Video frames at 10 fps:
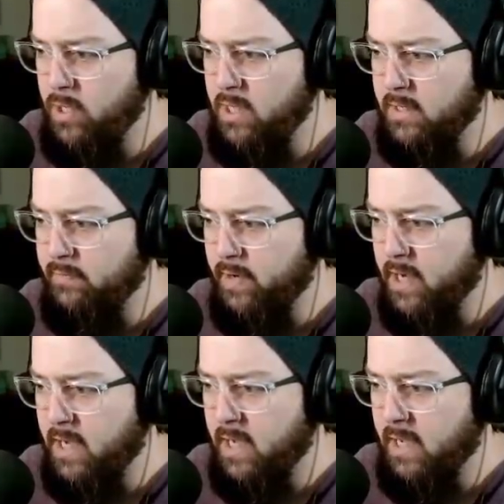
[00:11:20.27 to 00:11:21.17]
can
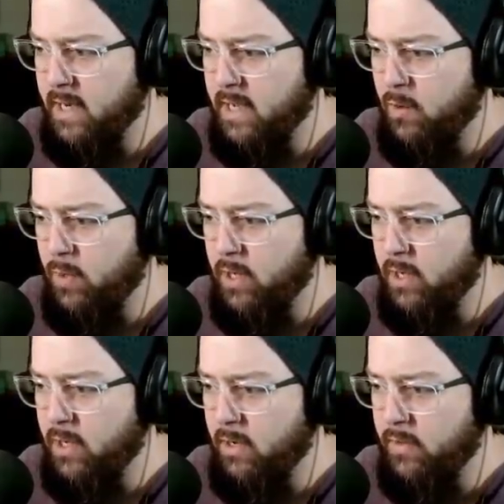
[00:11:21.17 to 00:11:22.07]
find out
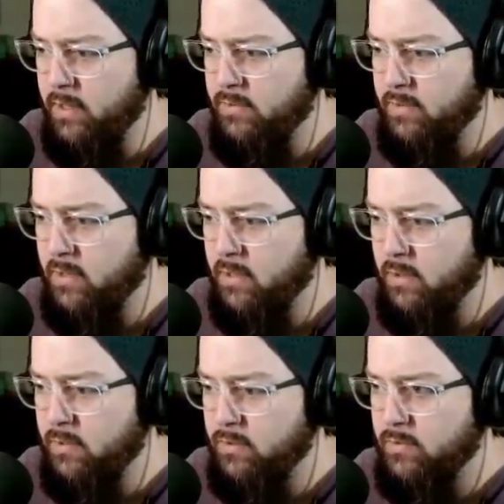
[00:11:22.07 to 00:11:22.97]
where this
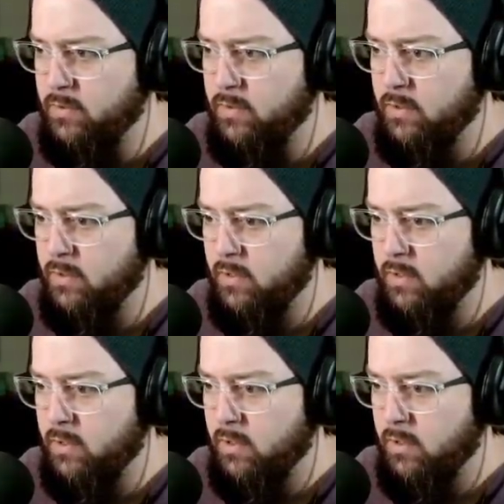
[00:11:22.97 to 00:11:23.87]
goes.
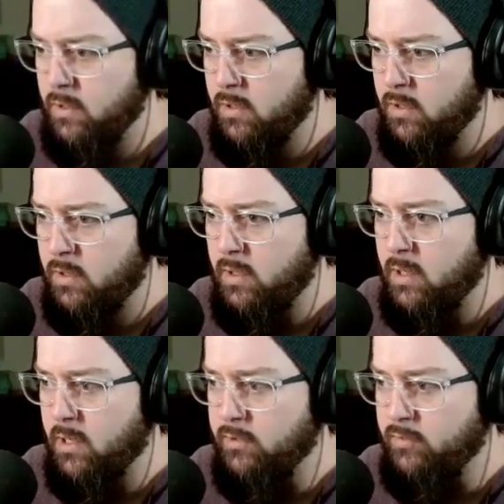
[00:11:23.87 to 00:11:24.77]
Not
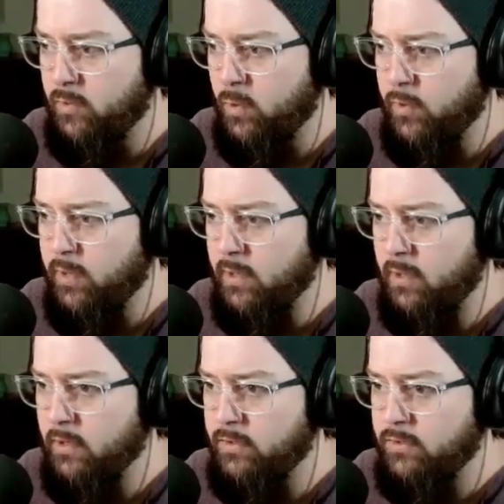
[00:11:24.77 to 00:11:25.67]
on this floor that it
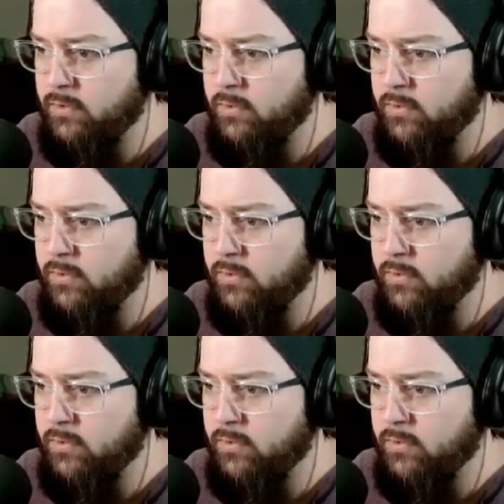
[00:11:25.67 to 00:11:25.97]
looks